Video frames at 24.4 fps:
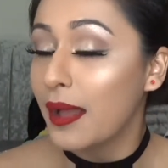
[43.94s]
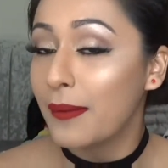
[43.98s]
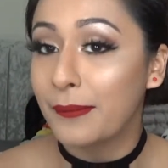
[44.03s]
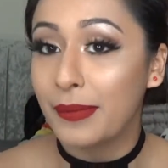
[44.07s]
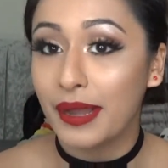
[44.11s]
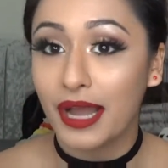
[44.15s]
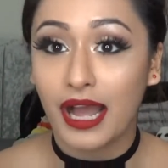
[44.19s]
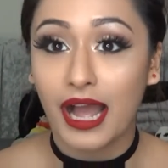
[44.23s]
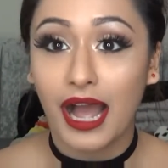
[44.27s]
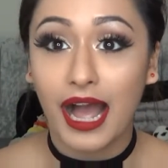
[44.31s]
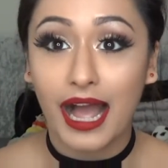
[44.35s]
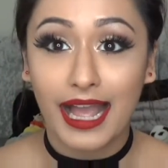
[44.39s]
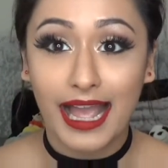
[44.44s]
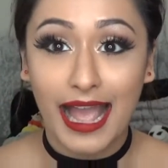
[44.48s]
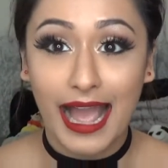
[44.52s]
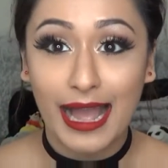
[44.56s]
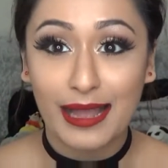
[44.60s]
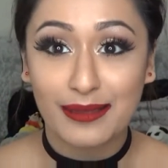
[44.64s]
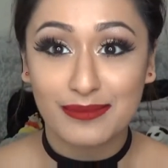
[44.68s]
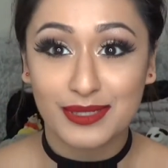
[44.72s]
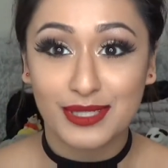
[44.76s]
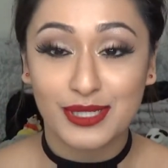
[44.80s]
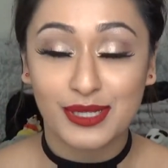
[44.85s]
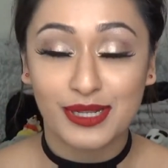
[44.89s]
but I
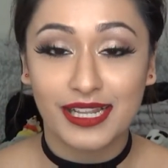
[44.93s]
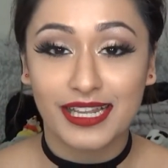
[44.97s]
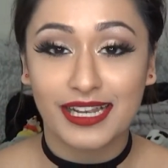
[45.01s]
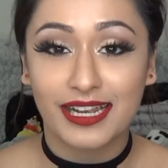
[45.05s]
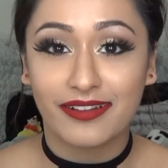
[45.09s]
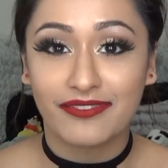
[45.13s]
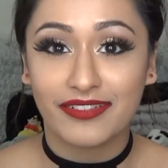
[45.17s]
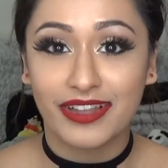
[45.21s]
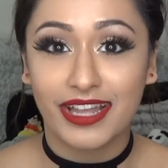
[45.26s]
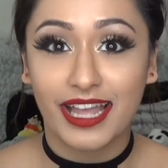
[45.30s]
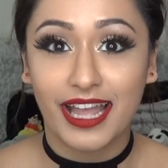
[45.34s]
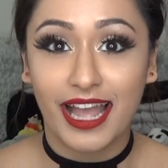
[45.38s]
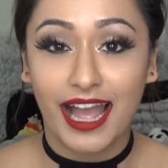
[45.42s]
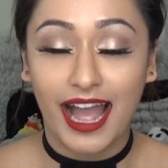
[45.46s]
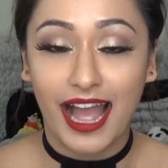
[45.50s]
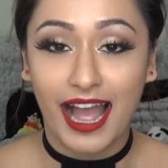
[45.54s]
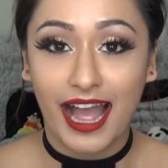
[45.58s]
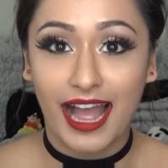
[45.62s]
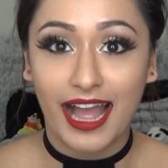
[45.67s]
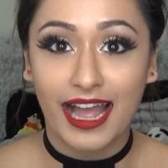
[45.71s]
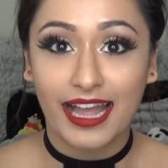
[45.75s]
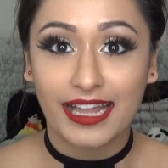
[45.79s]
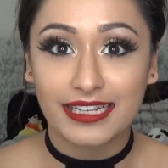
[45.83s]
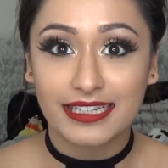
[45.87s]
absolutely love it
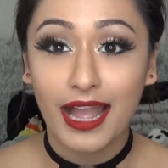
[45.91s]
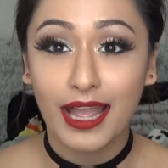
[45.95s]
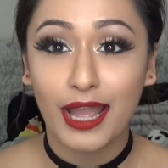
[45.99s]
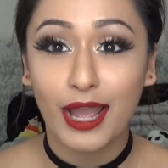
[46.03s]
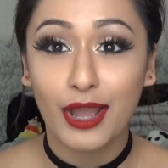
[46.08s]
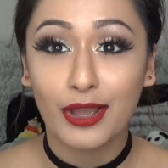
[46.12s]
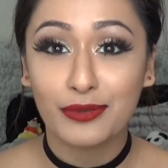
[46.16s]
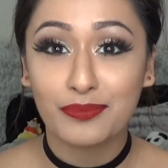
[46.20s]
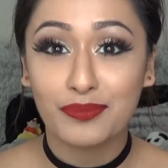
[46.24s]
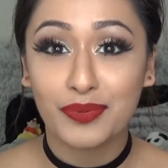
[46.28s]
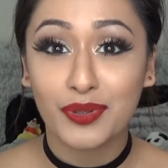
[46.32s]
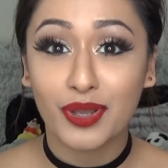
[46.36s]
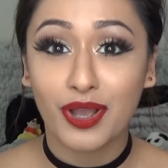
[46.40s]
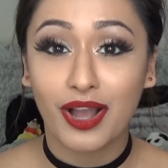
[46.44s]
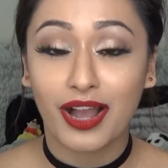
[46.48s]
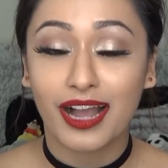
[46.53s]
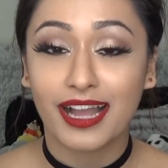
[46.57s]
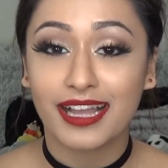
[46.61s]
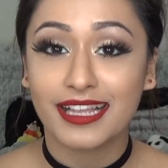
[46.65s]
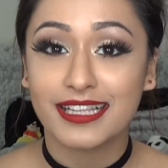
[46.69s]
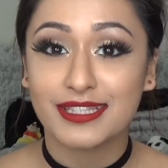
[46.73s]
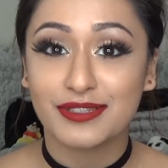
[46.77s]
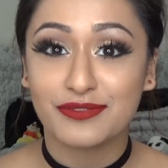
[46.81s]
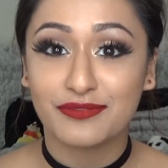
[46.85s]
and I hope you
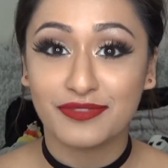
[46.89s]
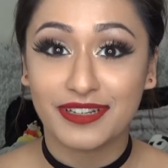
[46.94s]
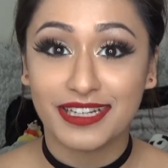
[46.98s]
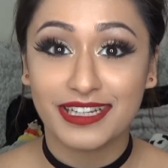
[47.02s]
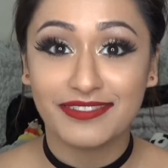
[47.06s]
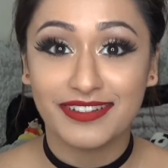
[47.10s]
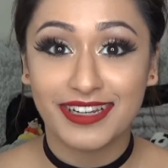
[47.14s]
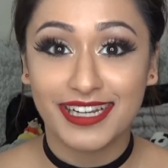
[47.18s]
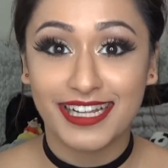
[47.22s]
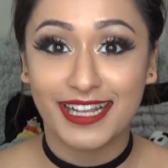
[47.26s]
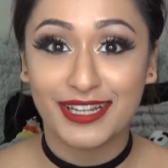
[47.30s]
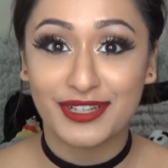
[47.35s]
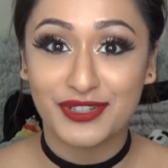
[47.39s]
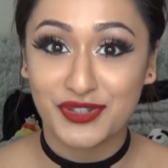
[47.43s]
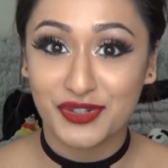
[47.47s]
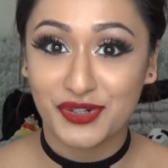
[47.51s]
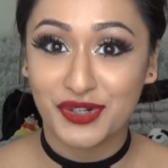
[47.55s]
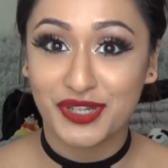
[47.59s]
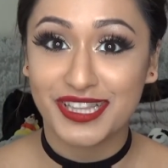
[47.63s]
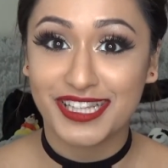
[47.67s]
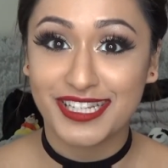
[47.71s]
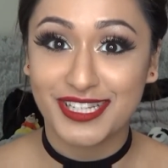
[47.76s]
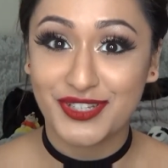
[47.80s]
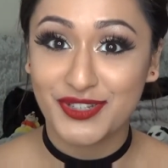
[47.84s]
guys really
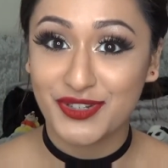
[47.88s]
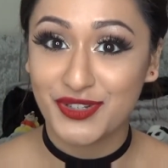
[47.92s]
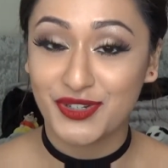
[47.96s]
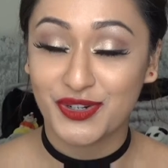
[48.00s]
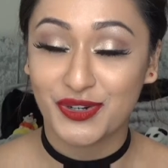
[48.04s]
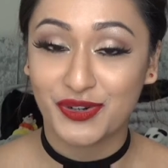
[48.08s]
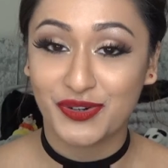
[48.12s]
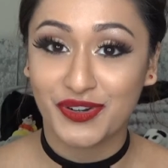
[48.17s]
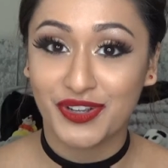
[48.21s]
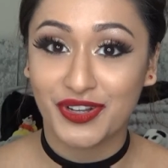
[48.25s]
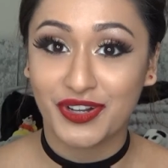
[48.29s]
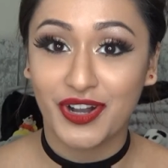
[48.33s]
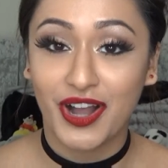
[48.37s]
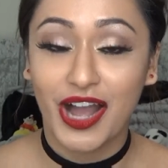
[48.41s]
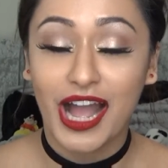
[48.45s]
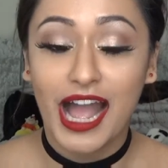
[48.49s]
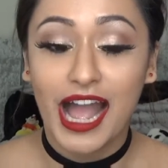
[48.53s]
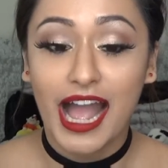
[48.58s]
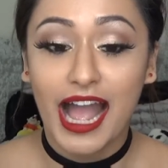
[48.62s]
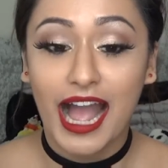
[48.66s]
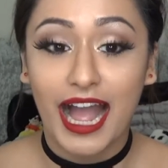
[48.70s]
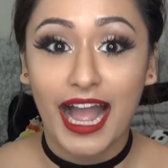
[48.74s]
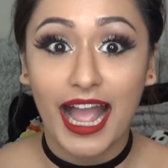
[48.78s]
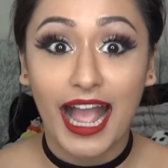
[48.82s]
enjoy this tutorial.
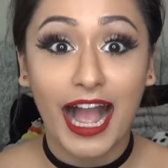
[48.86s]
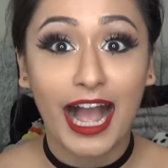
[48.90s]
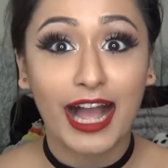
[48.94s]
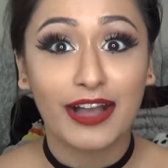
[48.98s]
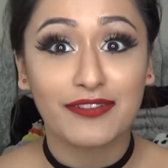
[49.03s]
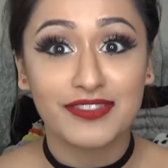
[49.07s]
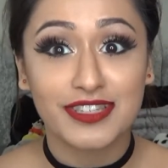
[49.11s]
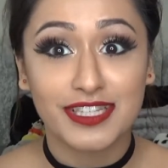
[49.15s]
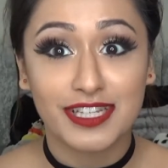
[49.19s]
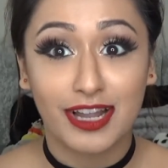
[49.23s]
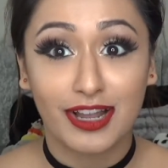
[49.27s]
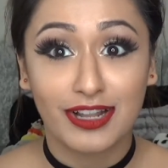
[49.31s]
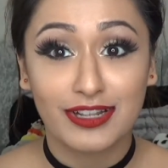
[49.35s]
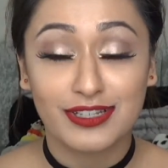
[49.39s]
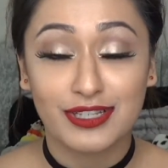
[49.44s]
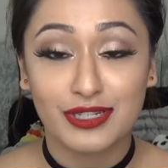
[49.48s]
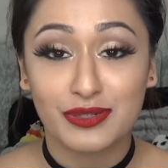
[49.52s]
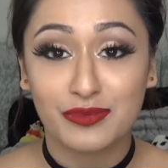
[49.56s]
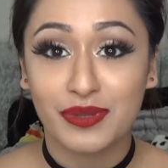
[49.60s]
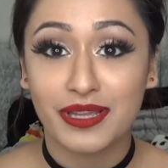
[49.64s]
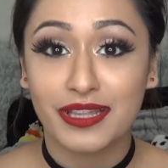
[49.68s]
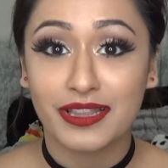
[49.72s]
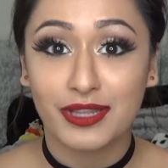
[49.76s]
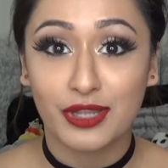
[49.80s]
I have started
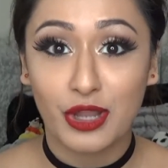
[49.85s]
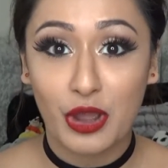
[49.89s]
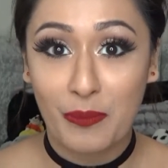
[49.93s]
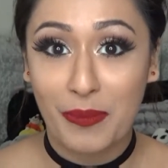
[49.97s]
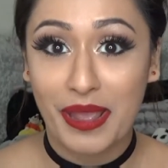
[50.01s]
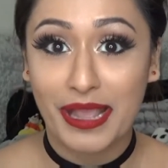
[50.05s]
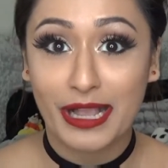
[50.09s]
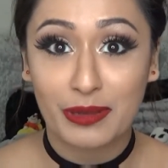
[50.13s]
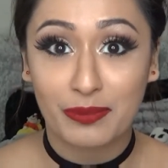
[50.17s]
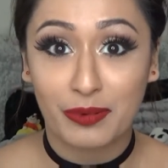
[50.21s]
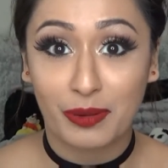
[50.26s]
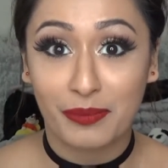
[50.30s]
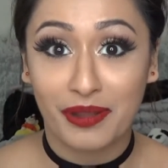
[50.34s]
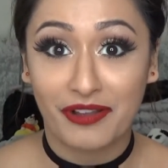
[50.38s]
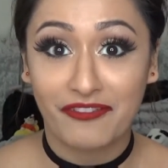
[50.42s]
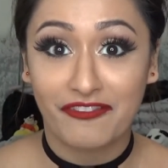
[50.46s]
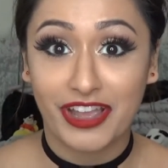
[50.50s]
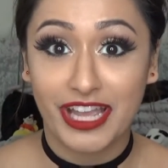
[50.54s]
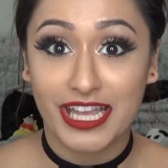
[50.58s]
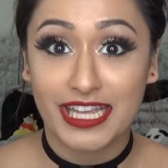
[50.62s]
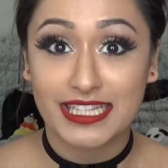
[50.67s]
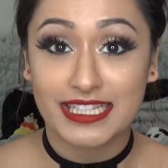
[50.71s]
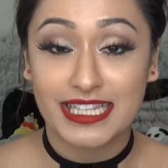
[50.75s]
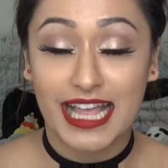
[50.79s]
with no makeup on my
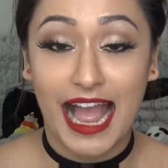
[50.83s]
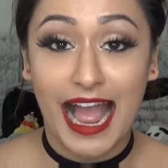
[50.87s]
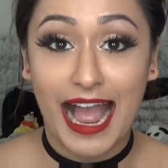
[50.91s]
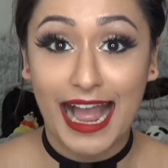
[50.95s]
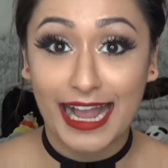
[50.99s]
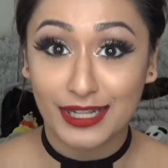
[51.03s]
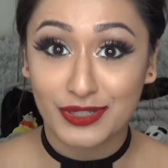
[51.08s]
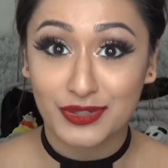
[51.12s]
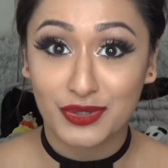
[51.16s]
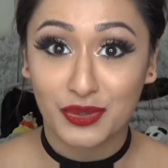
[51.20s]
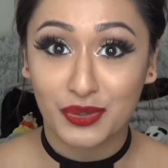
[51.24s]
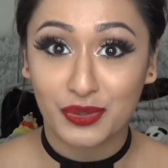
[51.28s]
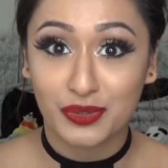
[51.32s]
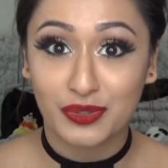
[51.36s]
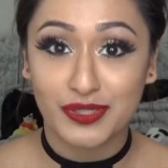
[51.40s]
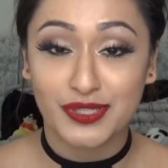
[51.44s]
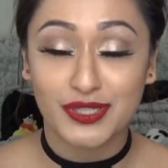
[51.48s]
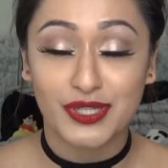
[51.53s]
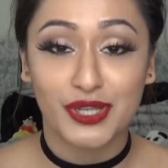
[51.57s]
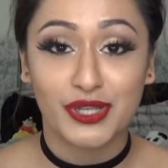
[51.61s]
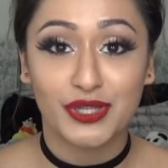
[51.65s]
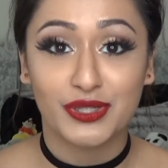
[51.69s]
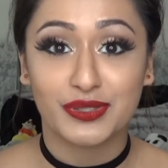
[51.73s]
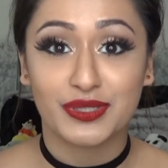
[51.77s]
face at all,
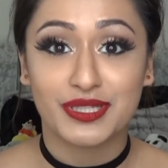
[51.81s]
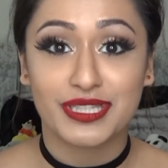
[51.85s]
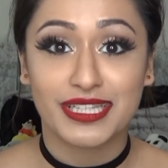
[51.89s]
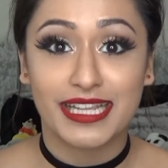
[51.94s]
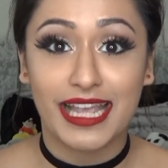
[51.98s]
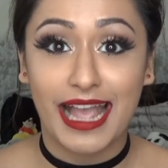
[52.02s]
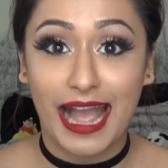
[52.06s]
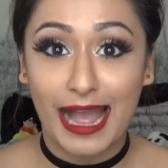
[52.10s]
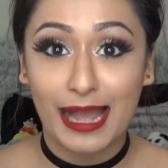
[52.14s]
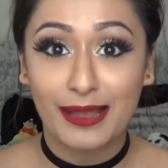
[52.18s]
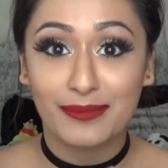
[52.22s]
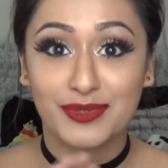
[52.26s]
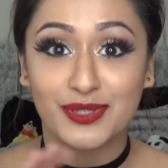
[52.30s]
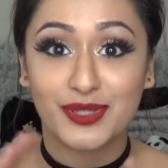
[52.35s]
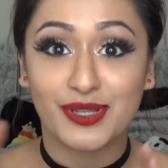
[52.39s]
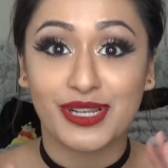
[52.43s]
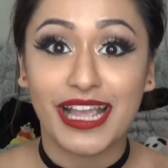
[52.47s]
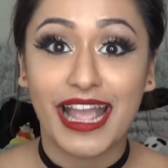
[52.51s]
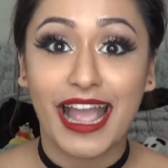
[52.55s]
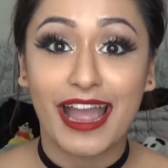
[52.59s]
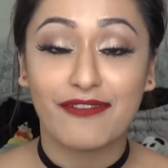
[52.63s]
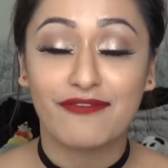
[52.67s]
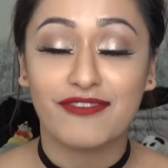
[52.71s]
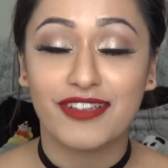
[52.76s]
so you'll see
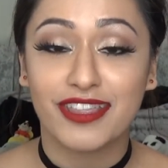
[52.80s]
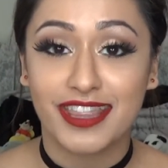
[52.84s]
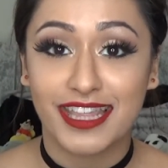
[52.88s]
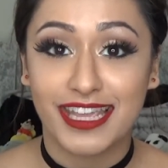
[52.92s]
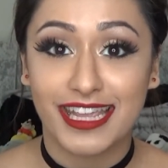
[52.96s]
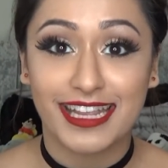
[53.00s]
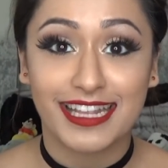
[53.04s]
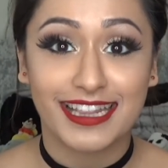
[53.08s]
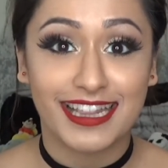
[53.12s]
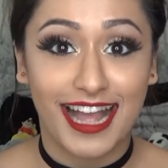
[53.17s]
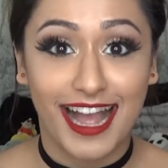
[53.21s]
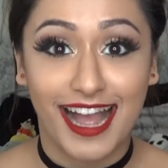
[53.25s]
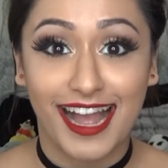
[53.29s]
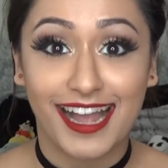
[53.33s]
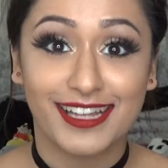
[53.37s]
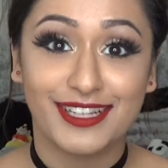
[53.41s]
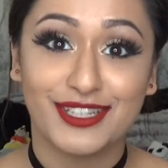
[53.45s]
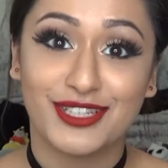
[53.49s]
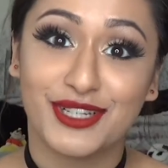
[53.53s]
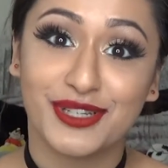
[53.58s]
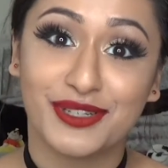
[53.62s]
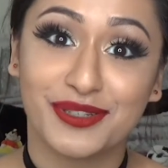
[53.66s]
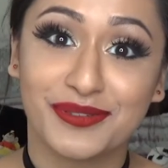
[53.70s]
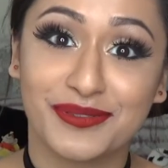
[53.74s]
absolutely everything that I
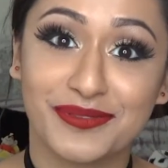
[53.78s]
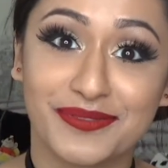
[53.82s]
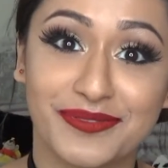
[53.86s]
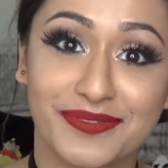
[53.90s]
do.